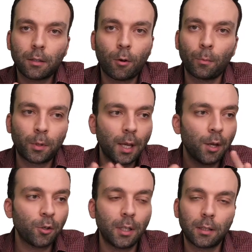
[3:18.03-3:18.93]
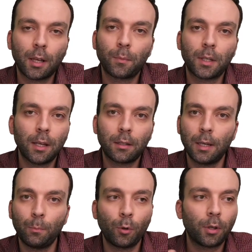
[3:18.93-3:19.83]
computation in some sense,
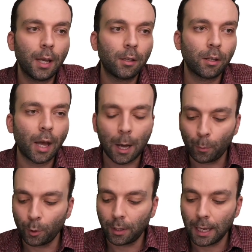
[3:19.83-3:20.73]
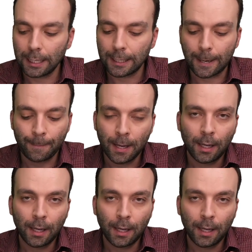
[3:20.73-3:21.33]
input data, the output data.